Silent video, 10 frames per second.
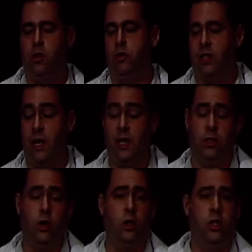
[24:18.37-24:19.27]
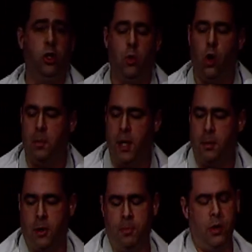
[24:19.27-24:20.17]
or as I like to call cube
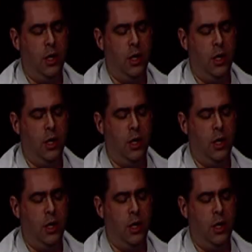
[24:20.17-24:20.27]
wallpaper,